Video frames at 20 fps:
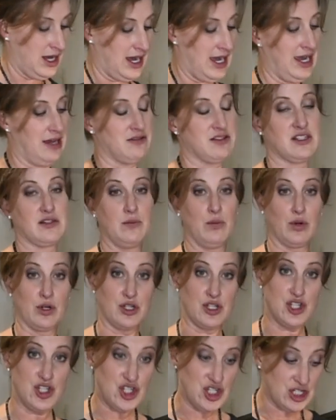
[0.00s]
I have some
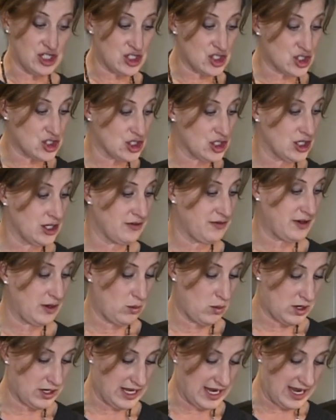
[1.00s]
more ginger if I
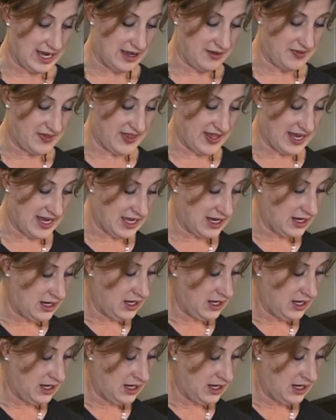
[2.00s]
want to add that.